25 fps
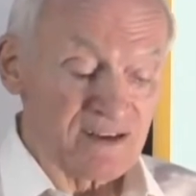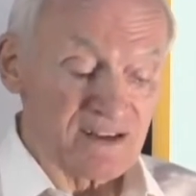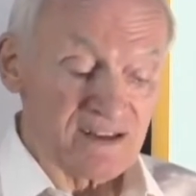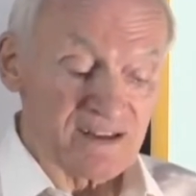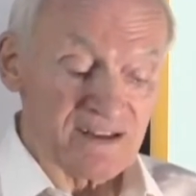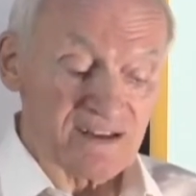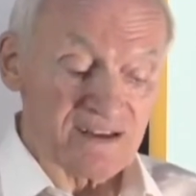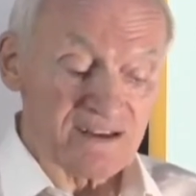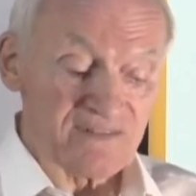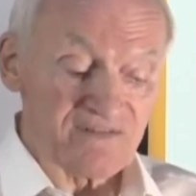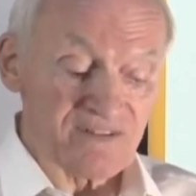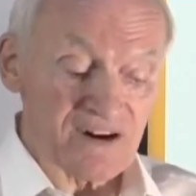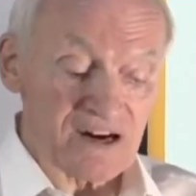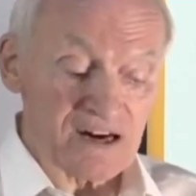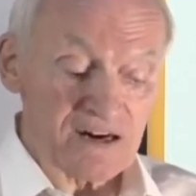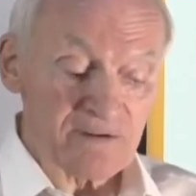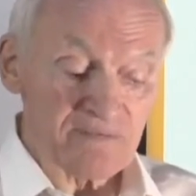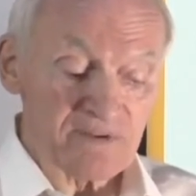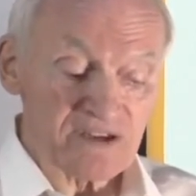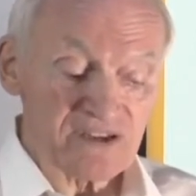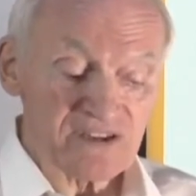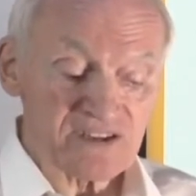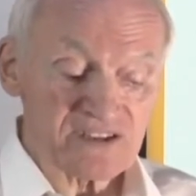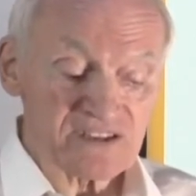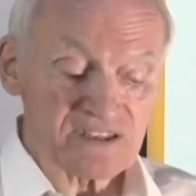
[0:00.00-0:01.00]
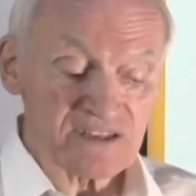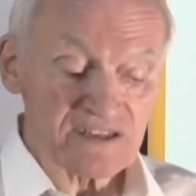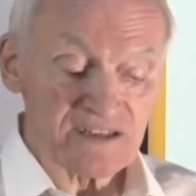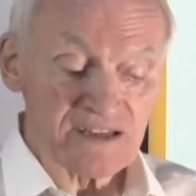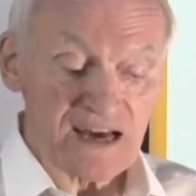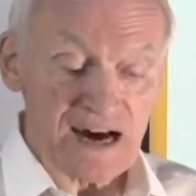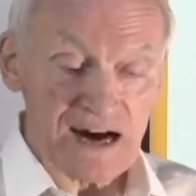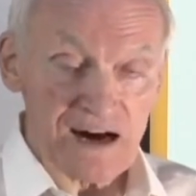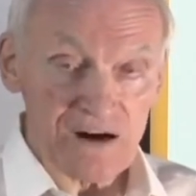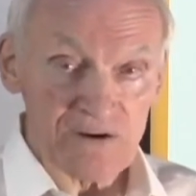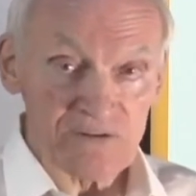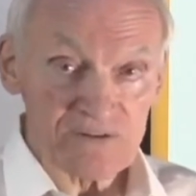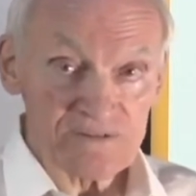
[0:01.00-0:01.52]
The environment is the
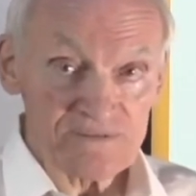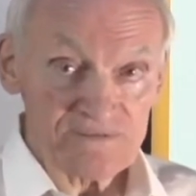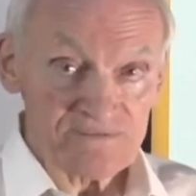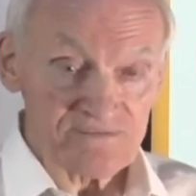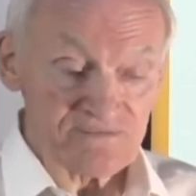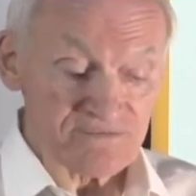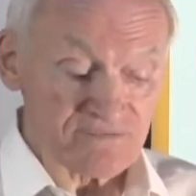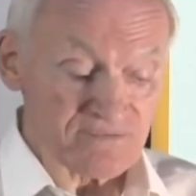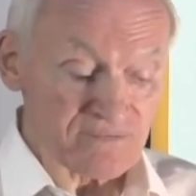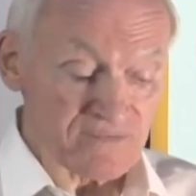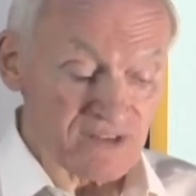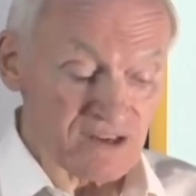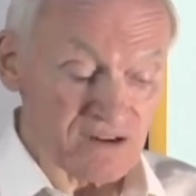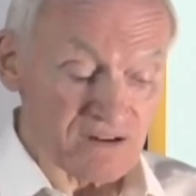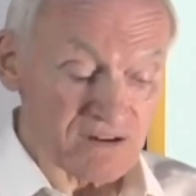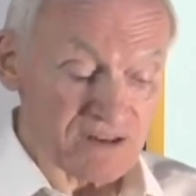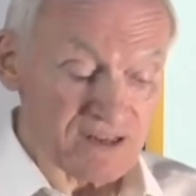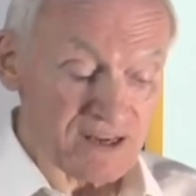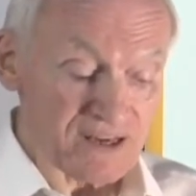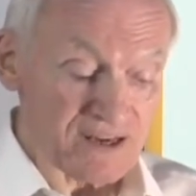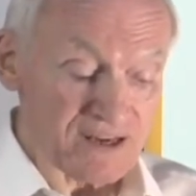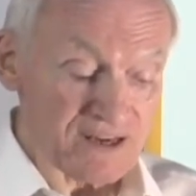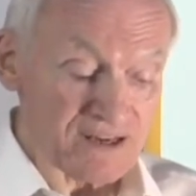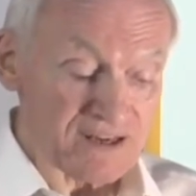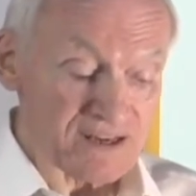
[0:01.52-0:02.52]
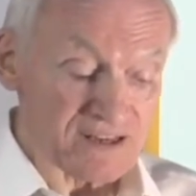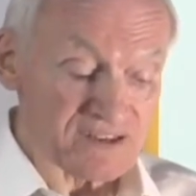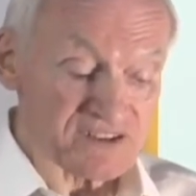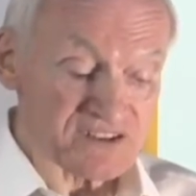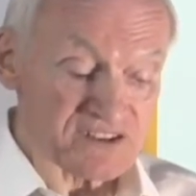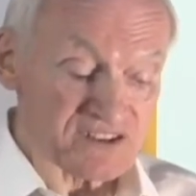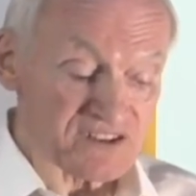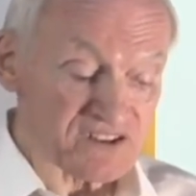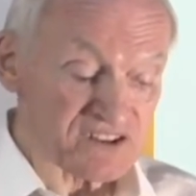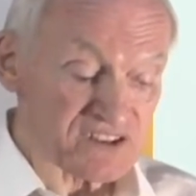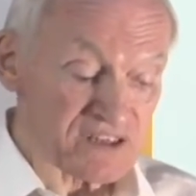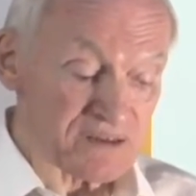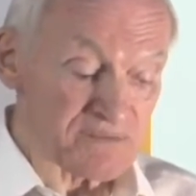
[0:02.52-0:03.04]
noun, okay, that's the
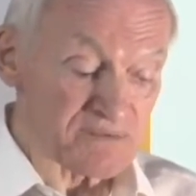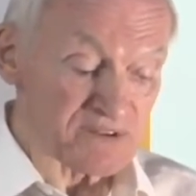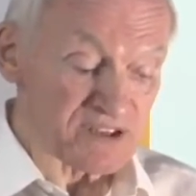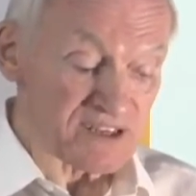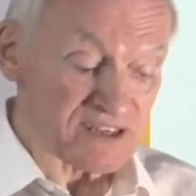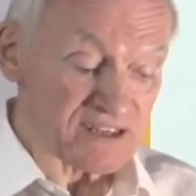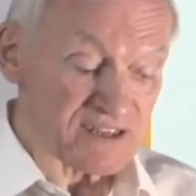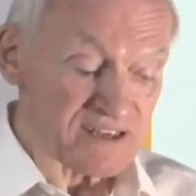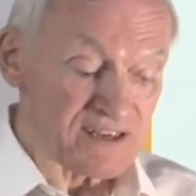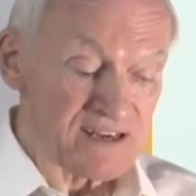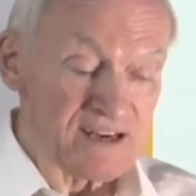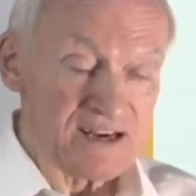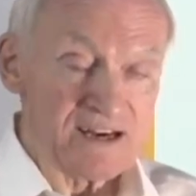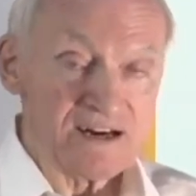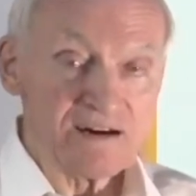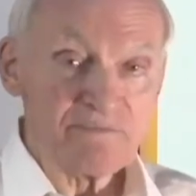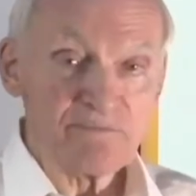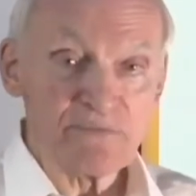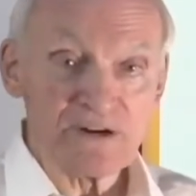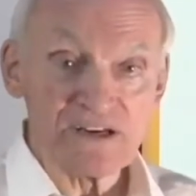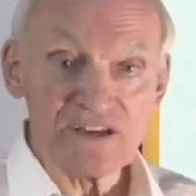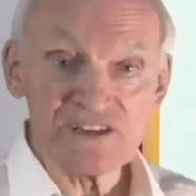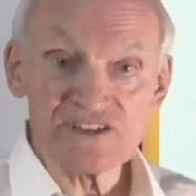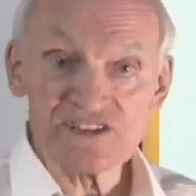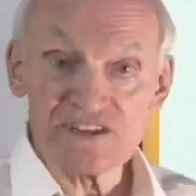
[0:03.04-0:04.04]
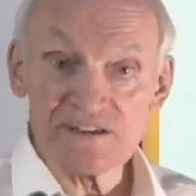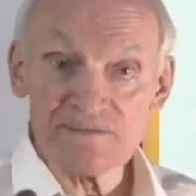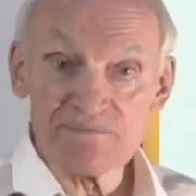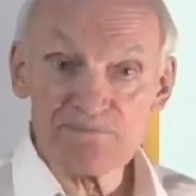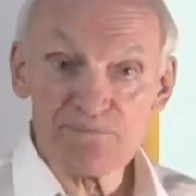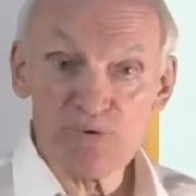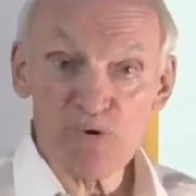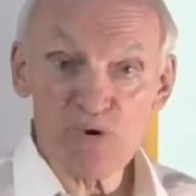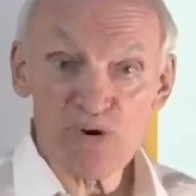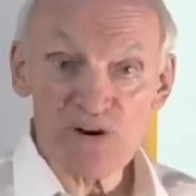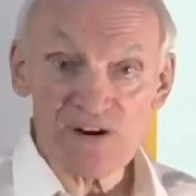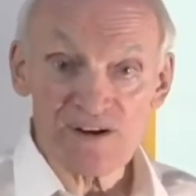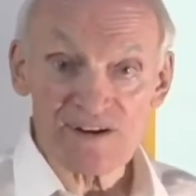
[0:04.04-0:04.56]
subject, but it's
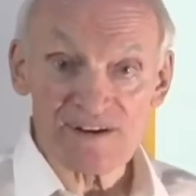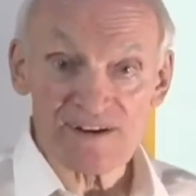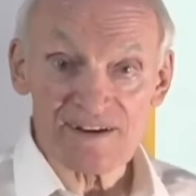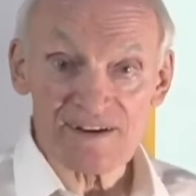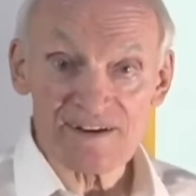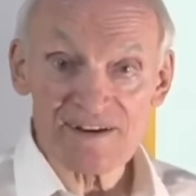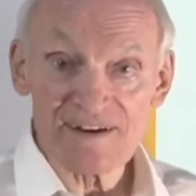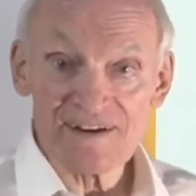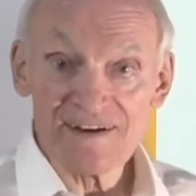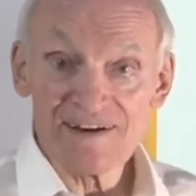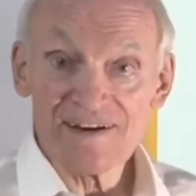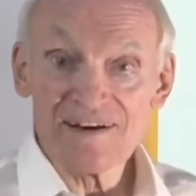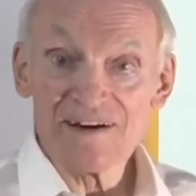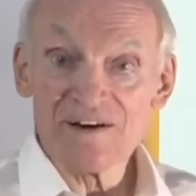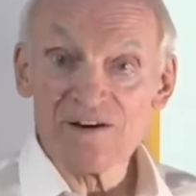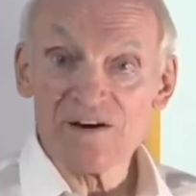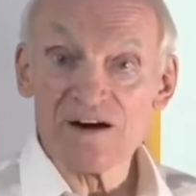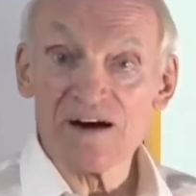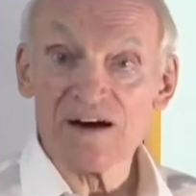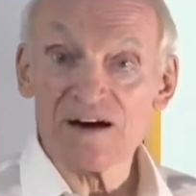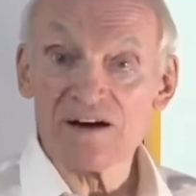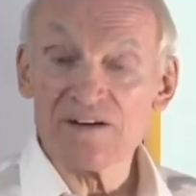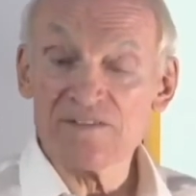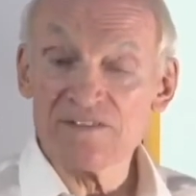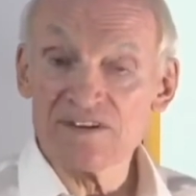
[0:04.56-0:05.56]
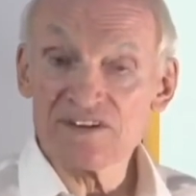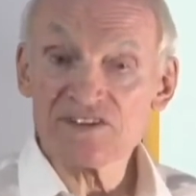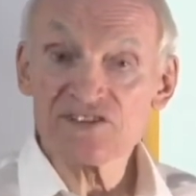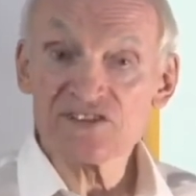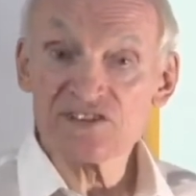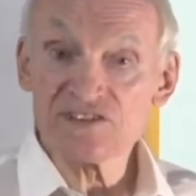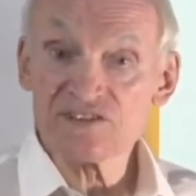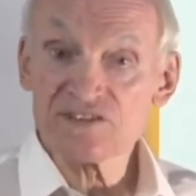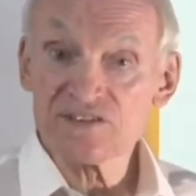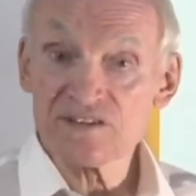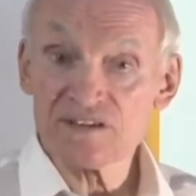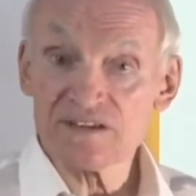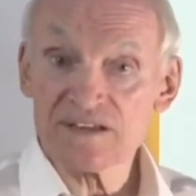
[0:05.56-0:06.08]
important. Uh, this
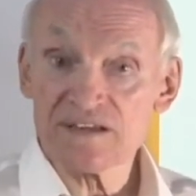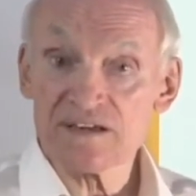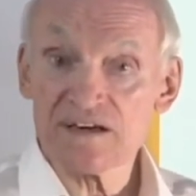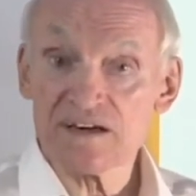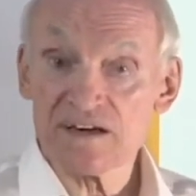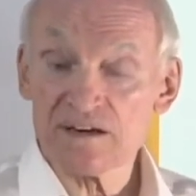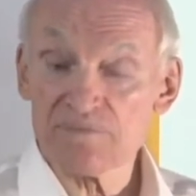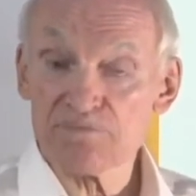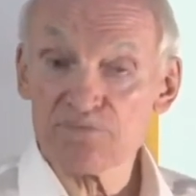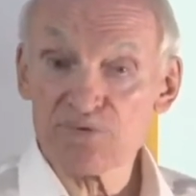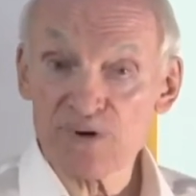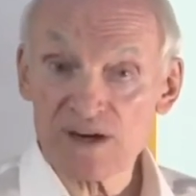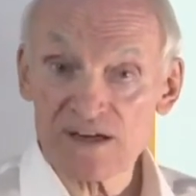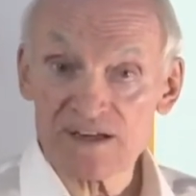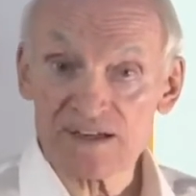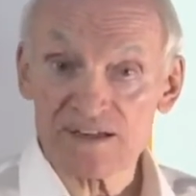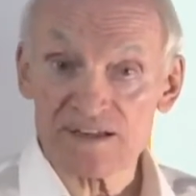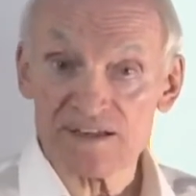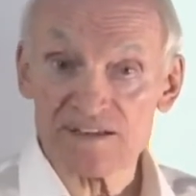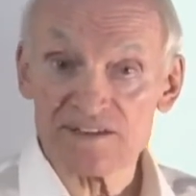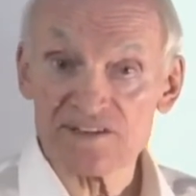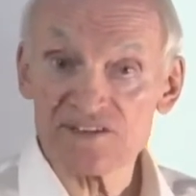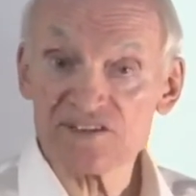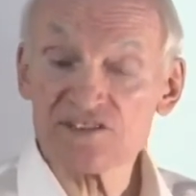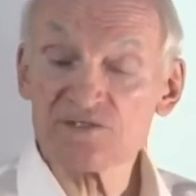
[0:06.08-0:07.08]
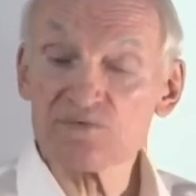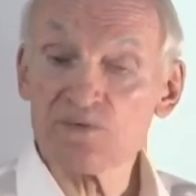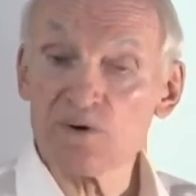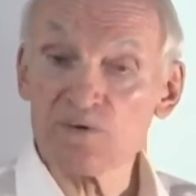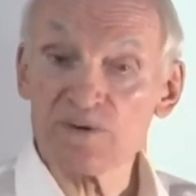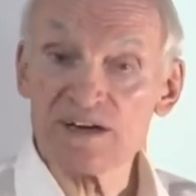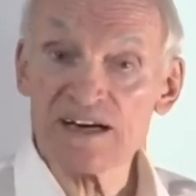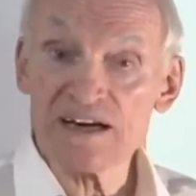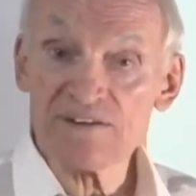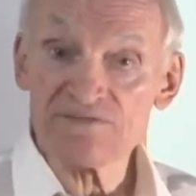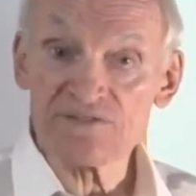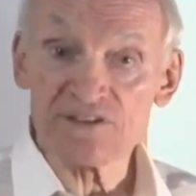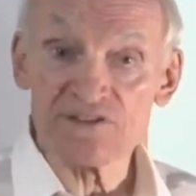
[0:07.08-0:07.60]
is the uh, predicate. This is what we
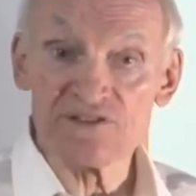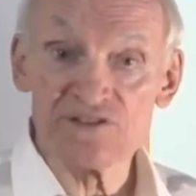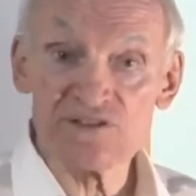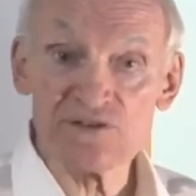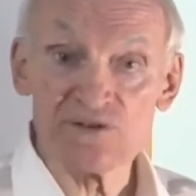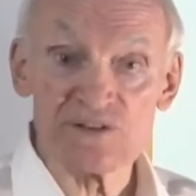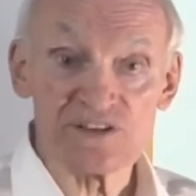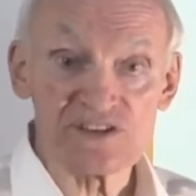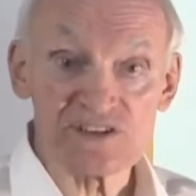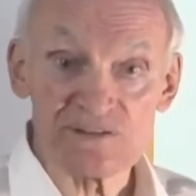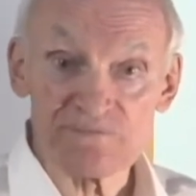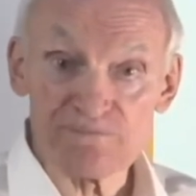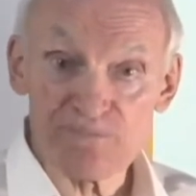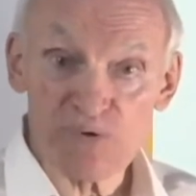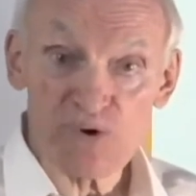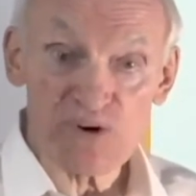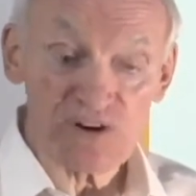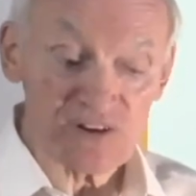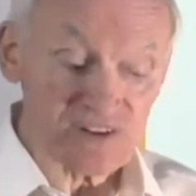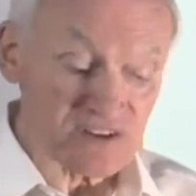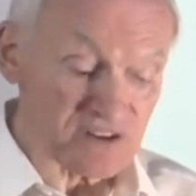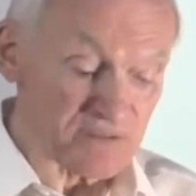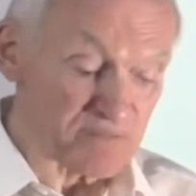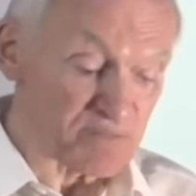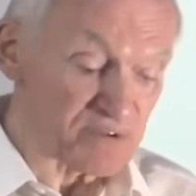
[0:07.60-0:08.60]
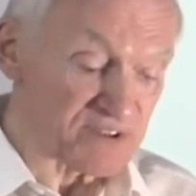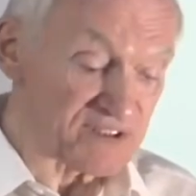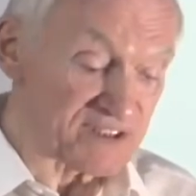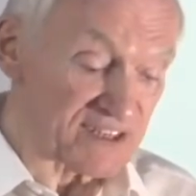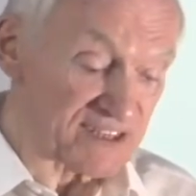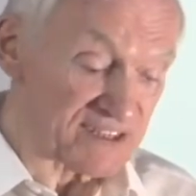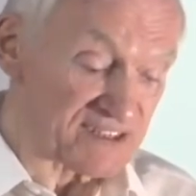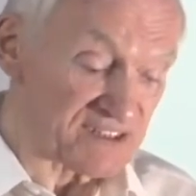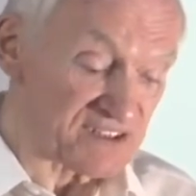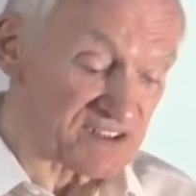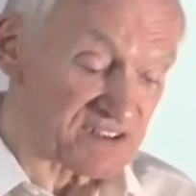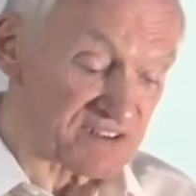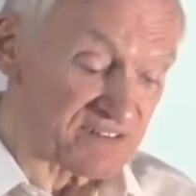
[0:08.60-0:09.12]
have to do. It's important to protect
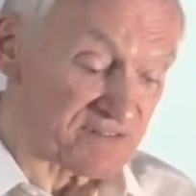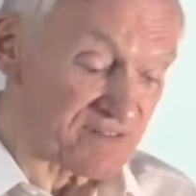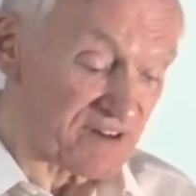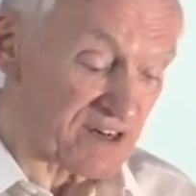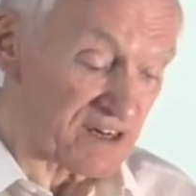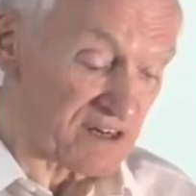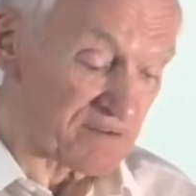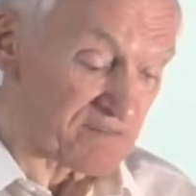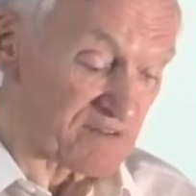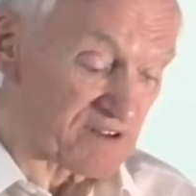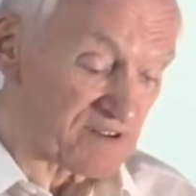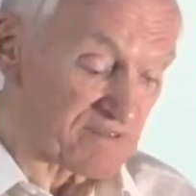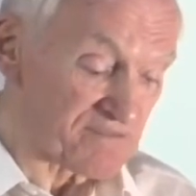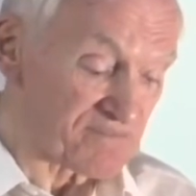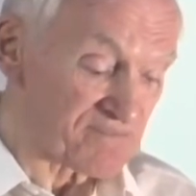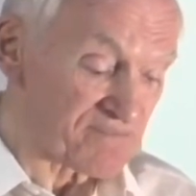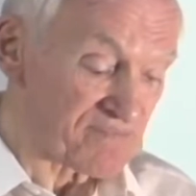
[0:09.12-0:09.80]
this environment.